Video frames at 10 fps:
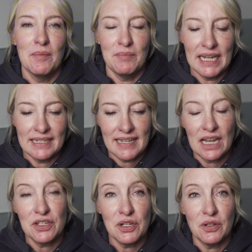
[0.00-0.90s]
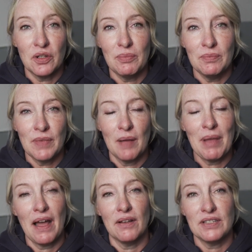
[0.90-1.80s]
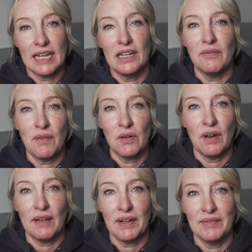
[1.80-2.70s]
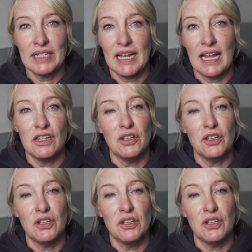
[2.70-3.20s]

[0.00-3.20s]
being intentional about taking a photograph every day,